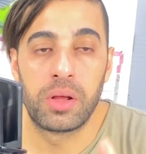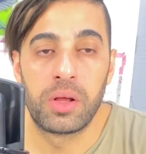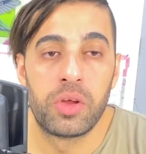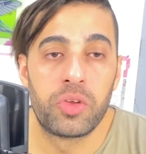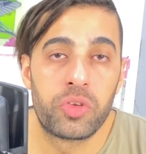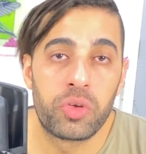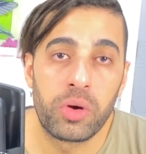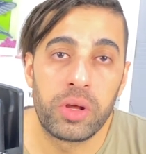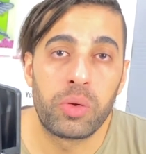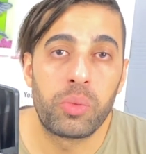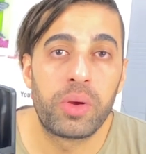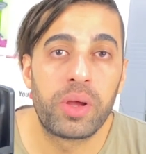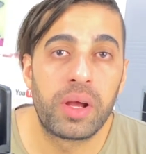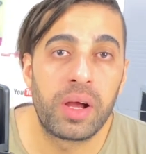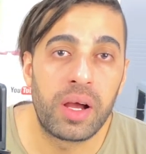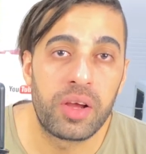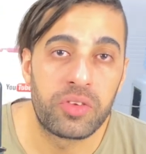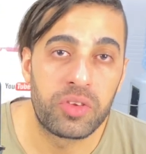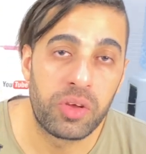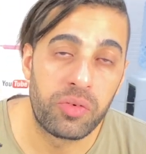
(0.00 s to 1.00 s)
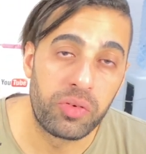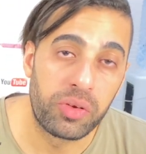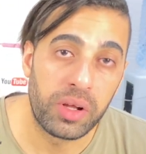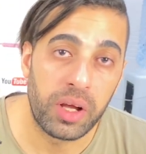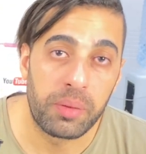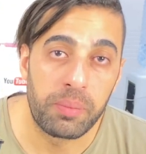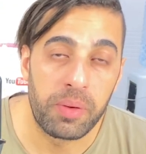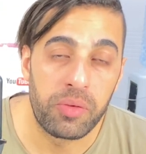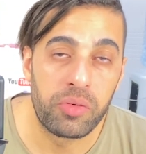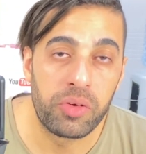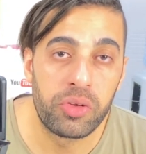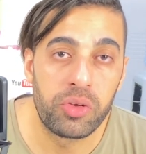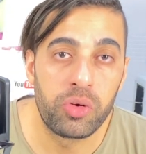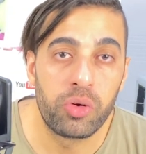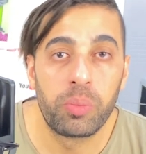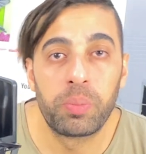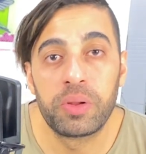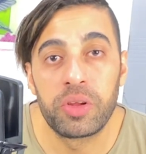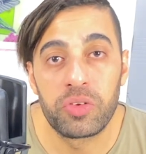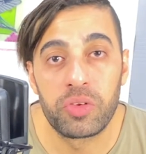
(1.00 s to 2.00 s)
So anyway guys, if you like my video,
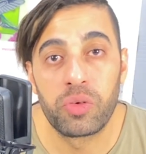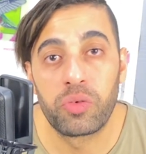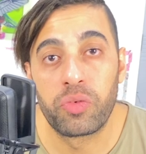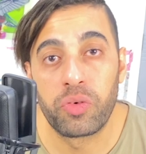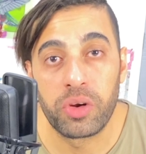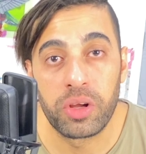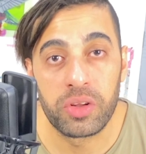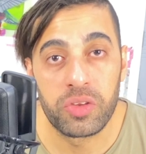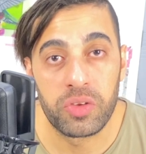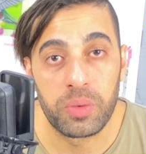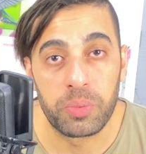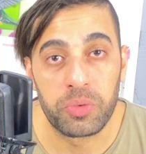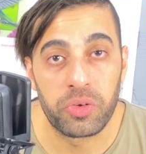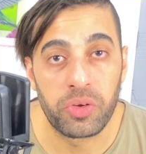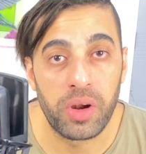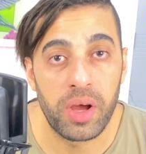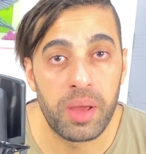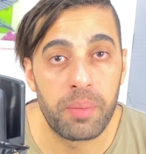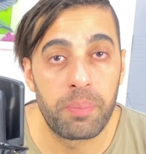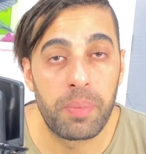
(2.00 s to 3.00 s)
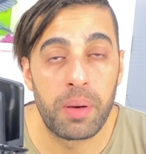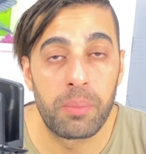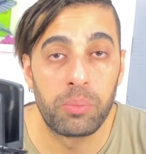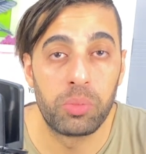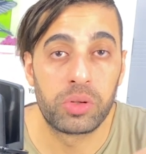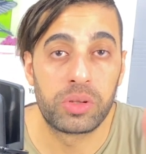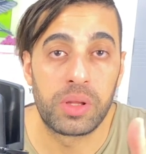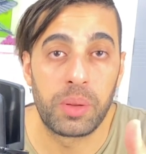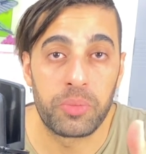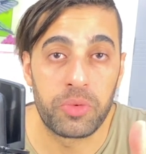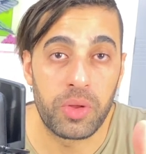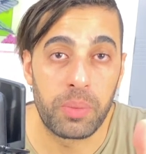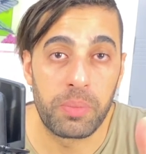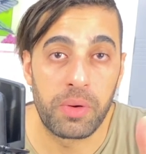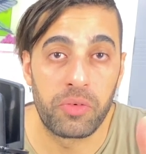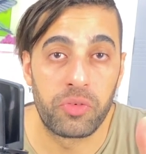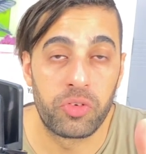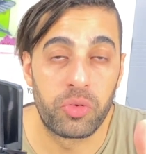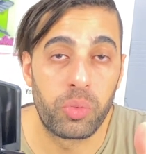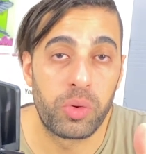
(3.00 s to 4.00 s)
please don't forget to subscribe and put thumbs up
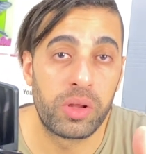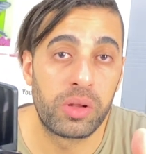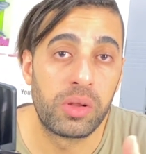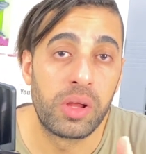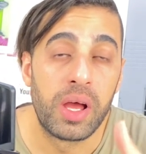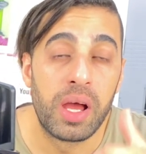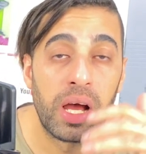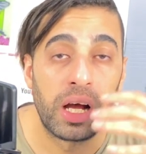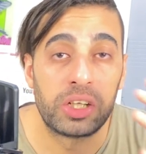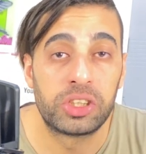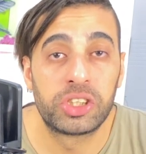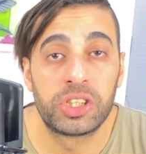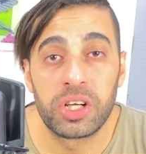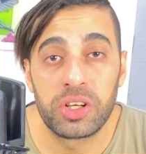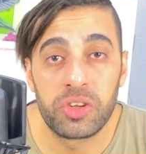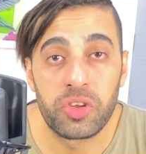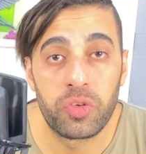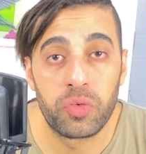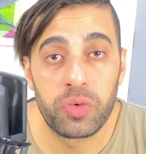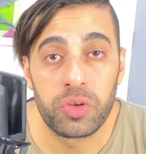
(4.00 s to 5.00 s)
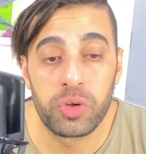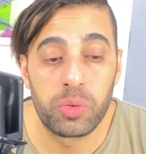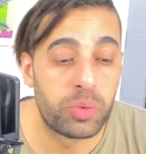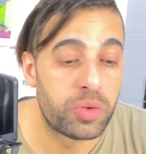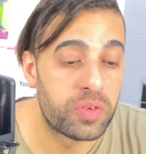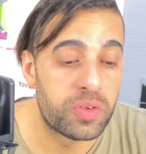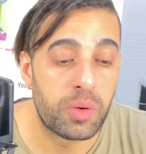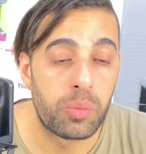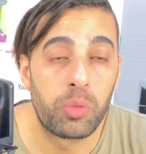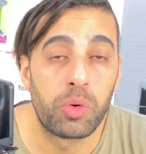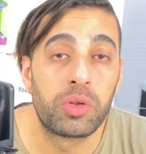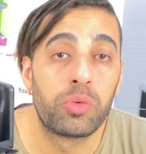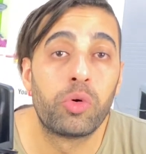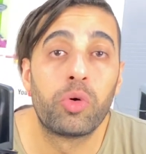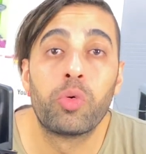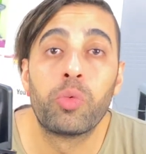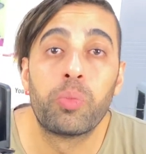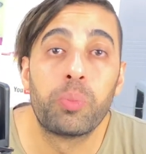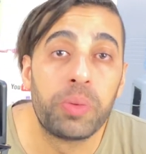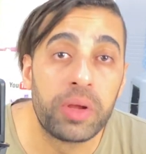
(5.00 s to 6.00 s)
as well, and share this video with someone who
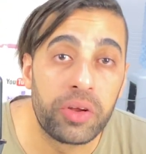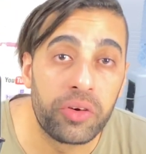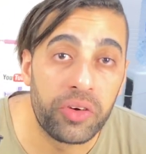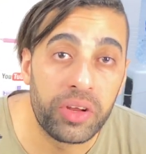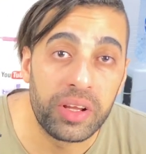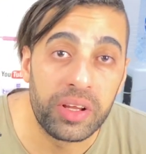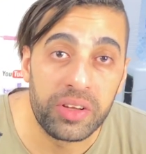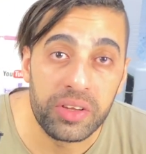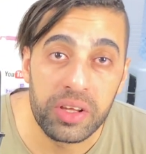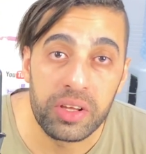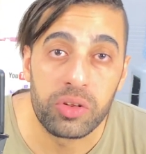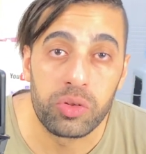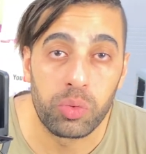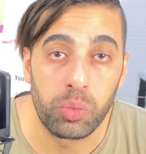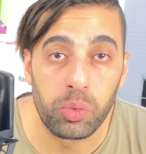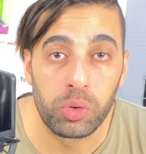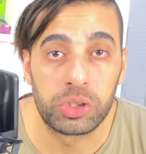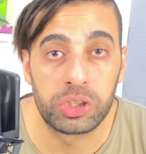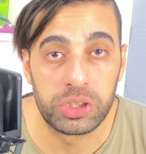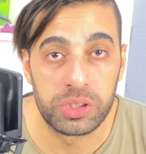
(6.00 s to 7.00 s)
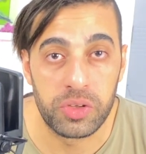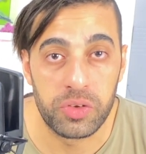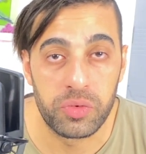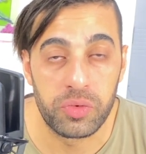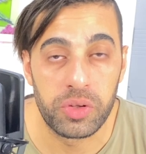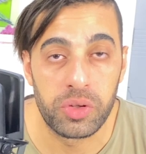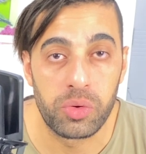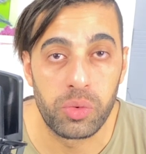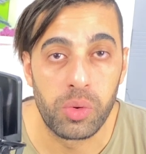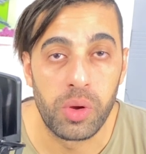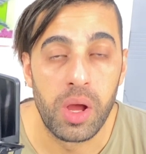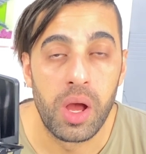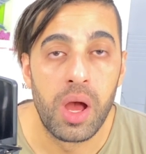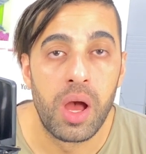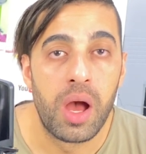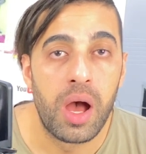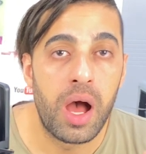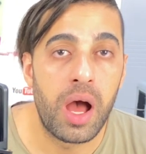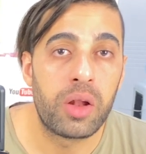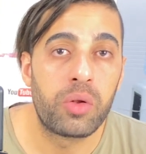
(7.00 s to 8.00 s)
may really need to watch this video.
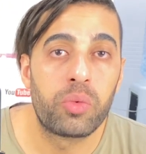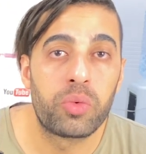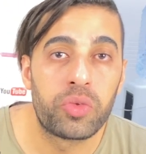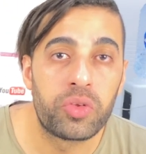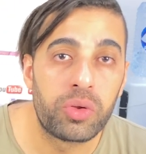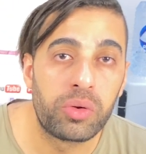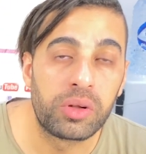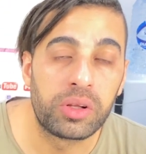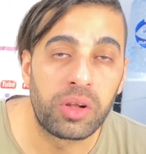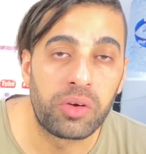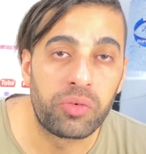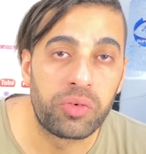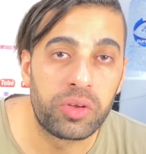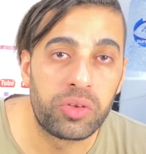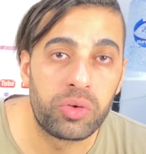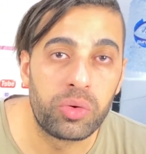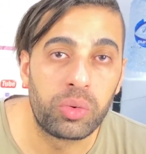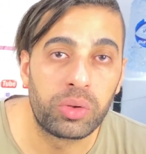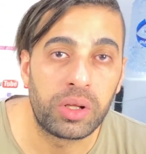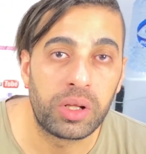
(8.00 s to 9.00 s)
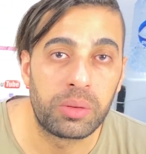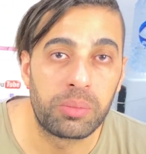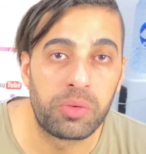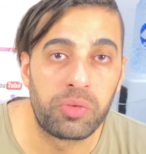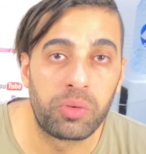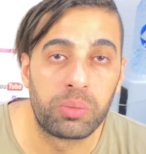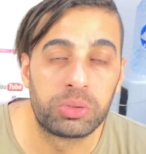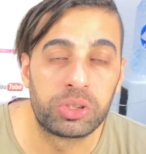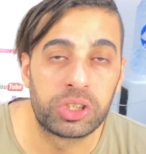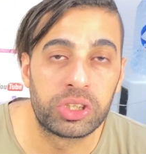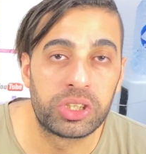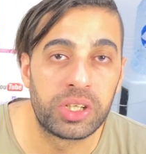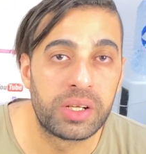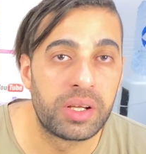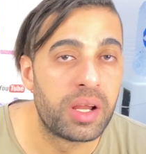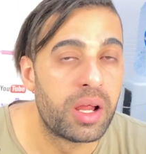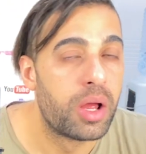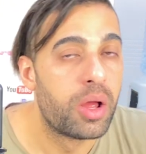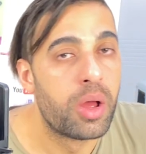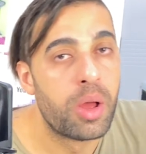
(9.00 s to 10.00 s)
And we'll see you in another video with Hatem
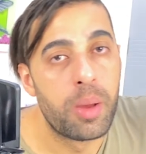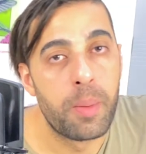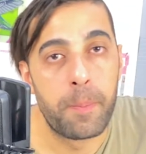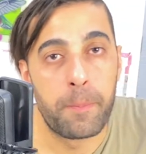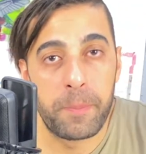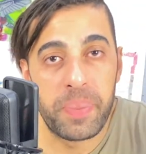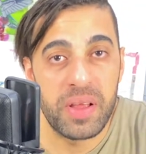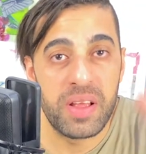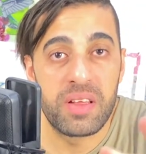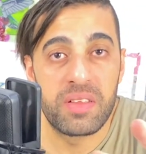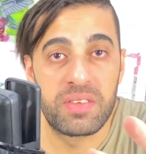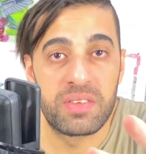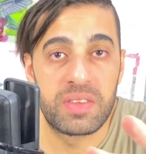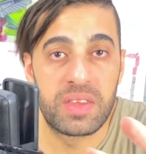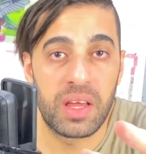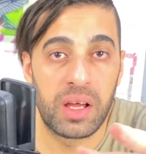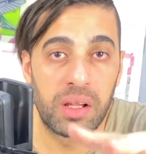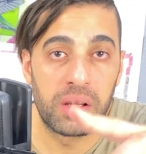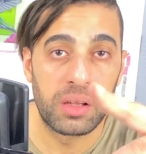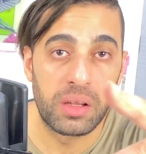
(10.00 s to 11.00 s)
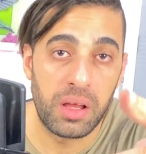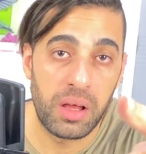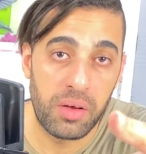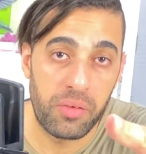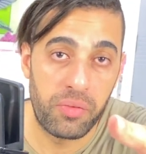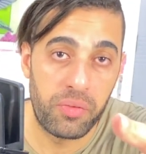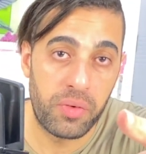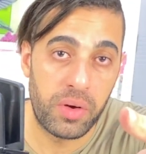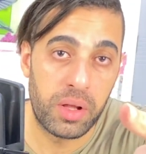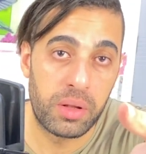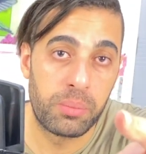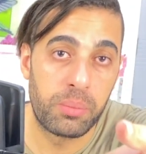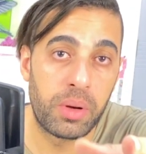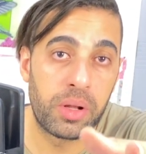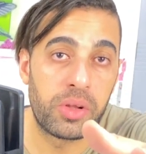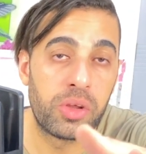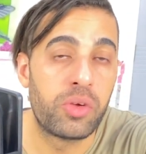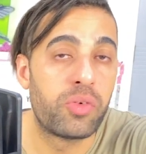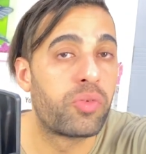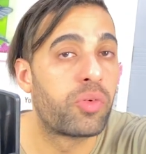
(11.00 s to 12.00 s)
Objection. Peace and love and
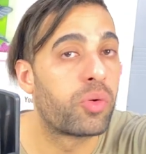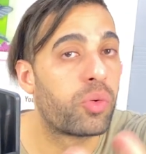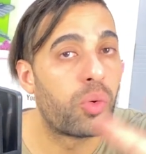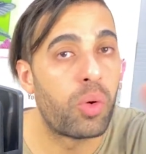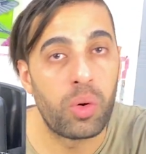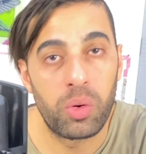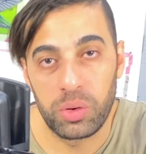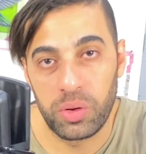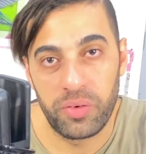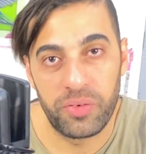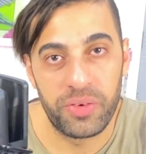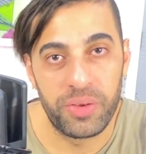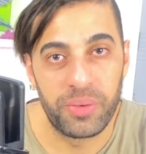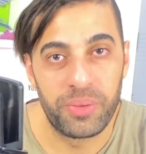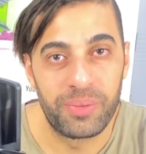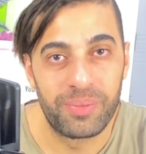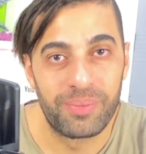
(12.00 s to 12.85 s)
money for all of you.